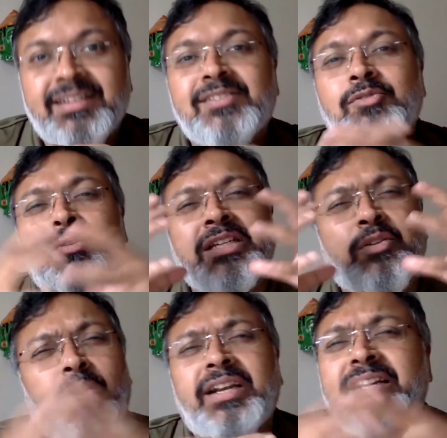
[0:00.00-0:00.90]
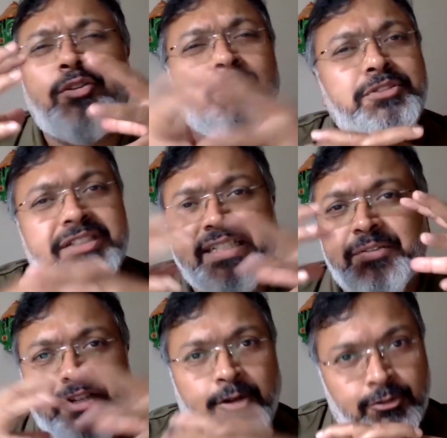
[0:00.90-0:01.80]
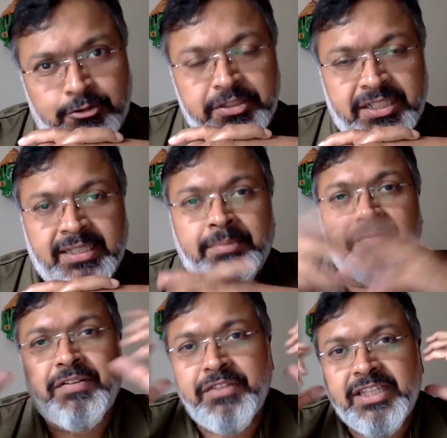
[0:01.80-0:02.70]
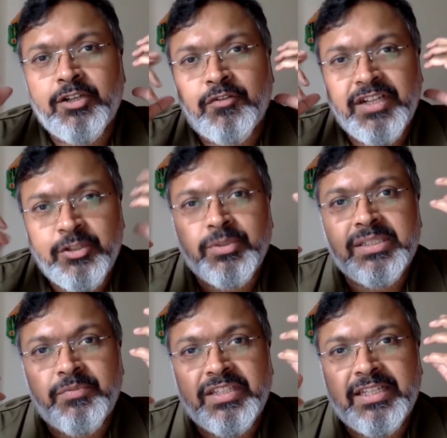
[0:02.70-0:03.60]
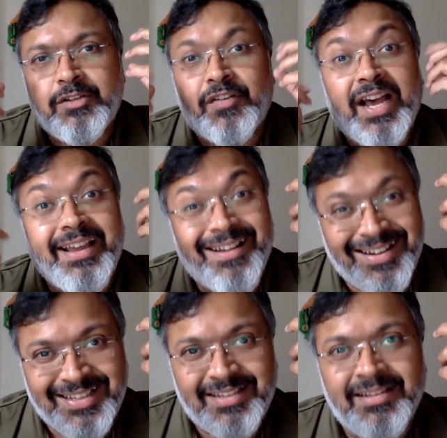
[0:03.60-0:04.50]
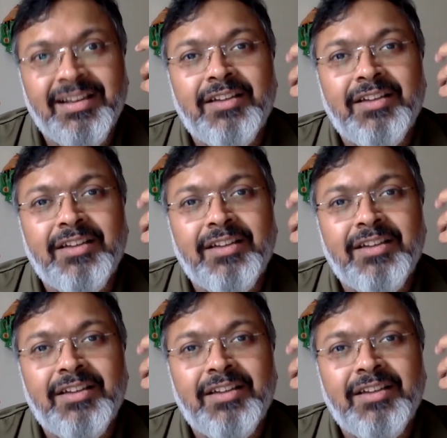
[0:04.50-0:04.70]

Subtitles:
So equality and homogeneity are very close to each other. But when we think of Hinduism, we think of hierarchy.